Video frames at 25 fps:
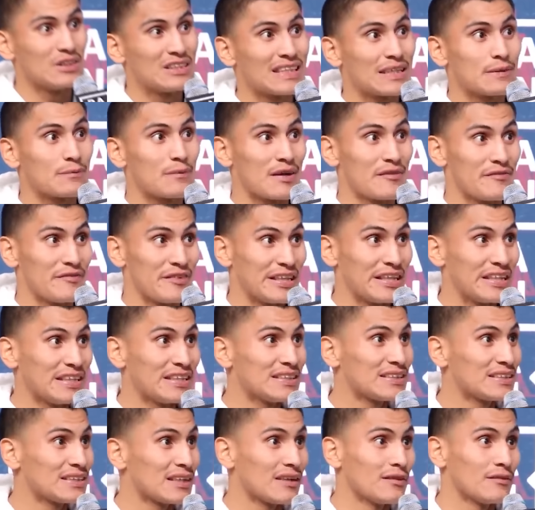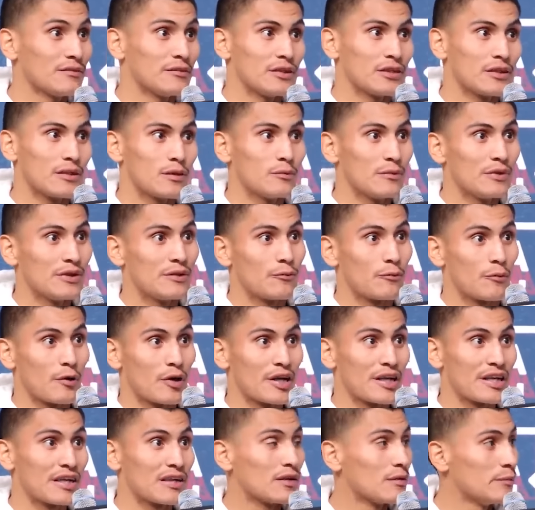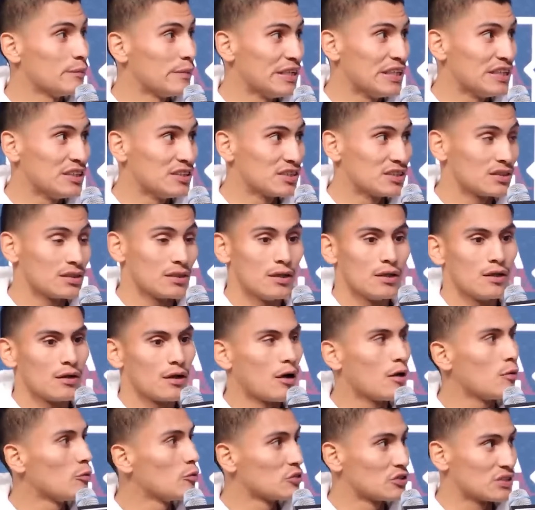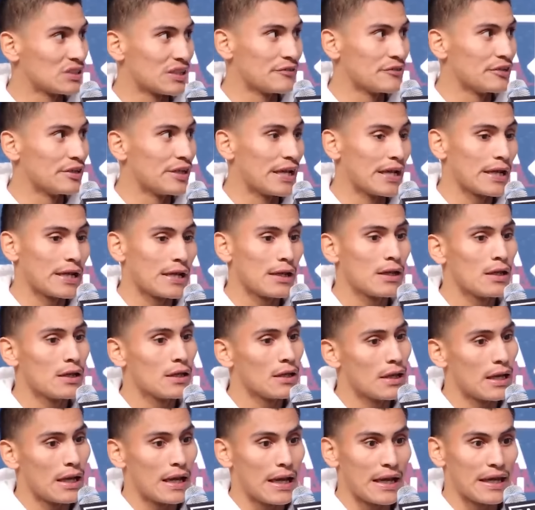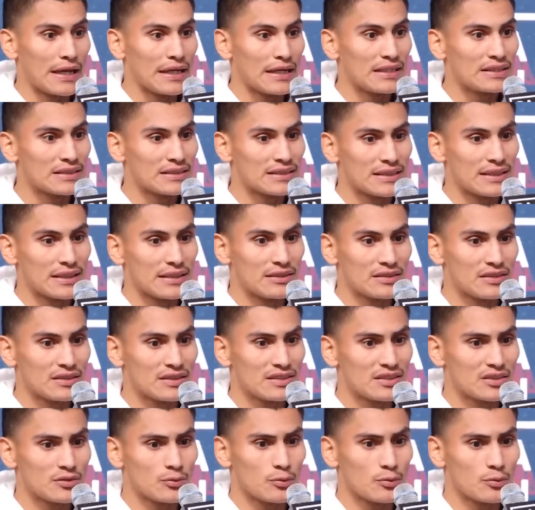partly due to Ortiz's recent inactivity and health issues that have kept him out of the ring.